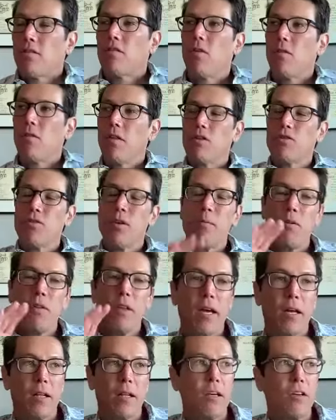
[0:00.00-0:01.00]
So the triple
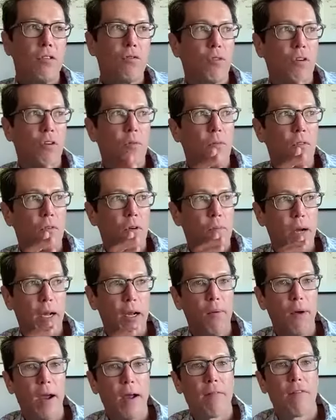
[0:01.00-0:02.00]
net lease were were my
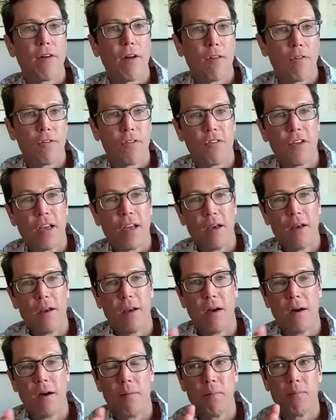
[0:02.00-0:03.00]
grandfather's estate,
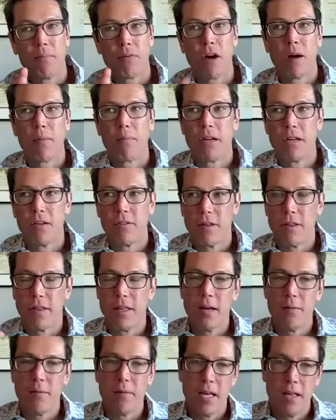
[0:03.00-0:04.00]
um, properties, and
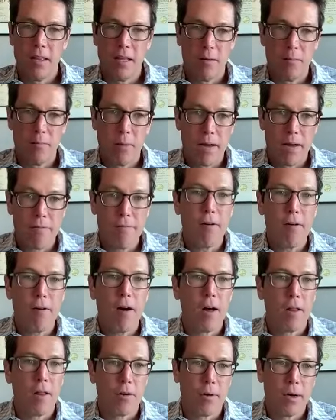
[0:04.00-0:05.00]
then and then my
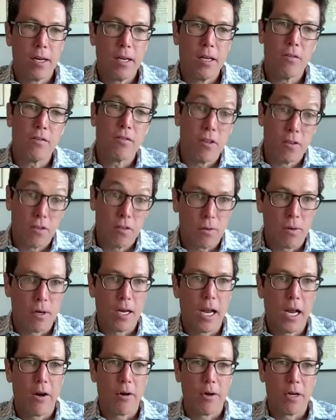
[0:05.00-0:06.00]
father and his sister
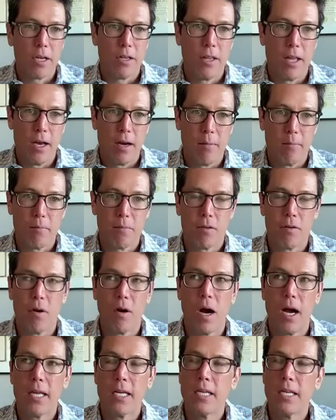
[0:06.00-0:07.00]
inherited them. So
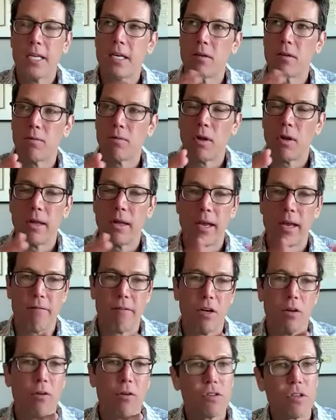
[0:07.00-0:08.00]
I didn't really have an
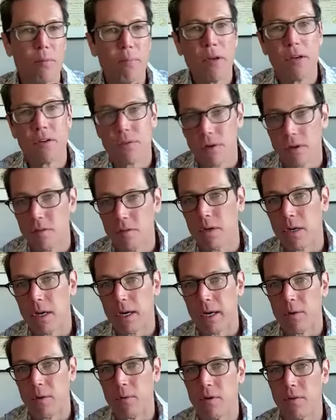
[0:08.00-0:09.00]
ownership interest, but mm-hmm. I
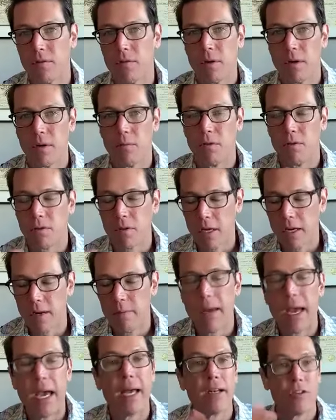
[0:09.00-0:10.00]
was was kind of
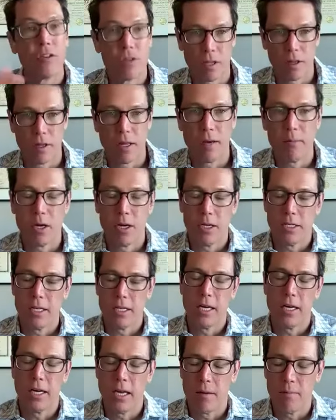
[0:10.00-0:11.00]
managing them on a
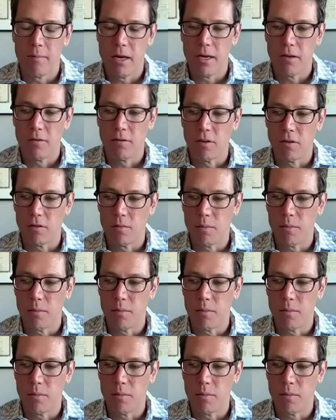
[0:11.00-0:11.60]
day-to-day basis.